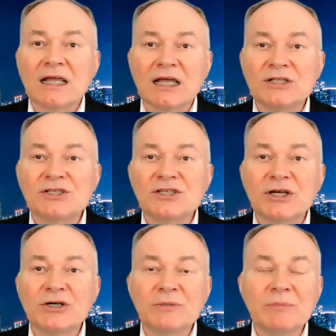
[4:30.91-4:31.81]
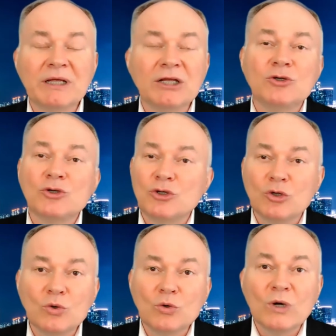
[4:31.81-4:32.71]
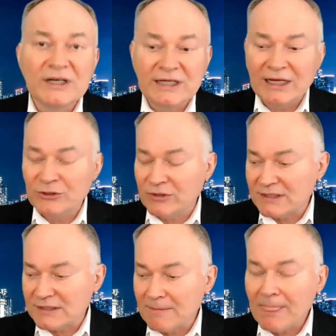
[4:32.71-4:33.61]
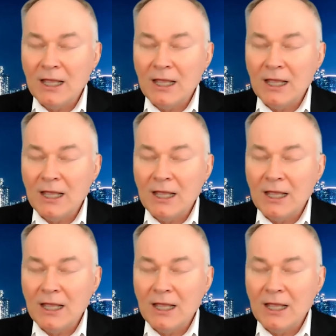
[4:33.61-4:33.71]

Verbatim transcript: consider to be too dangerous.